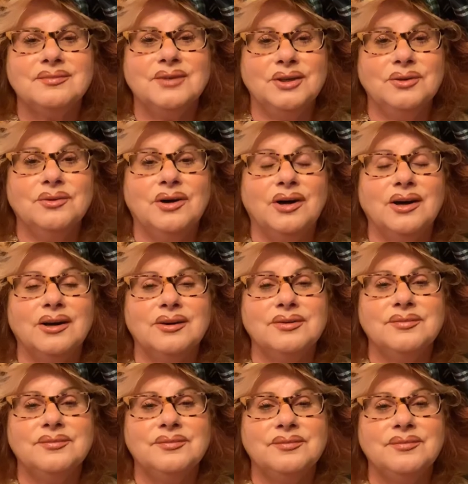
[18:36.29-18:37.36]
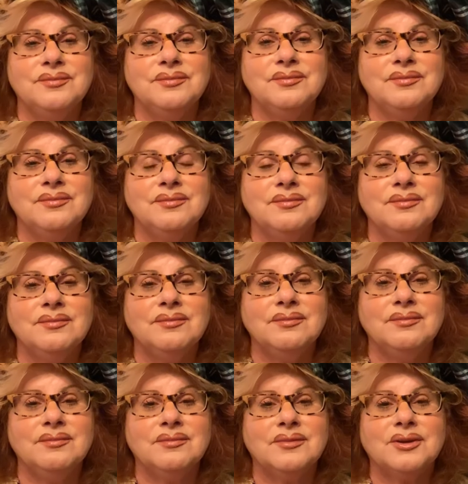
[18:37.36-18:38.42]
You are.
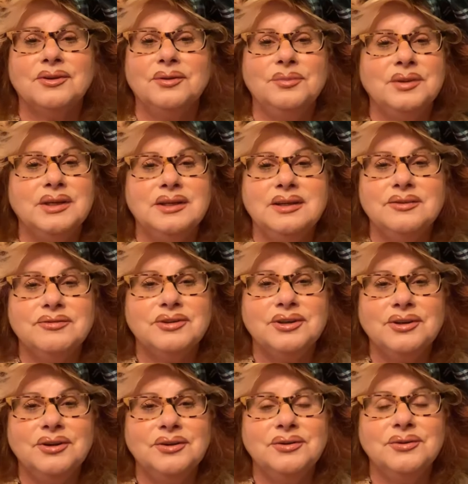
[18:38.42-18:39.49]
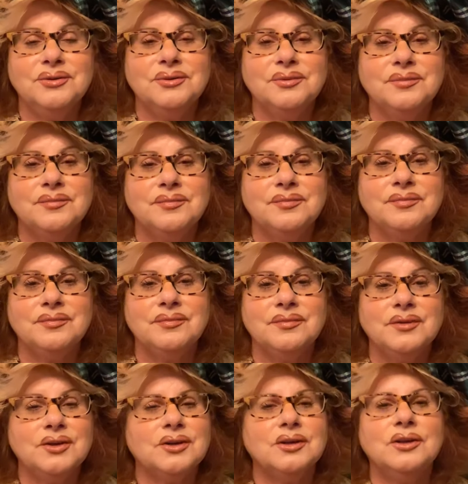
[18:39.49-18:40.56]
It's going to be a different you.
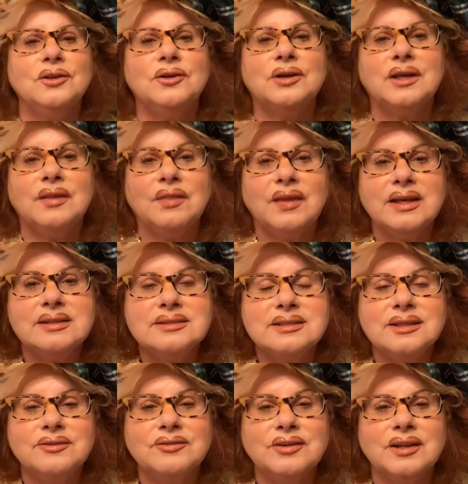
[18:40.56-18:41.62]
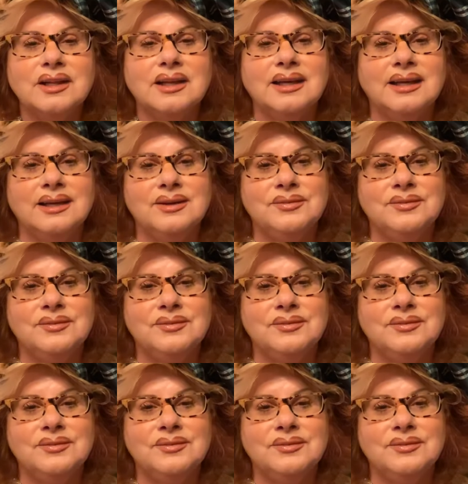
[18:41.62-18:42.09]
You're going to look at things differently.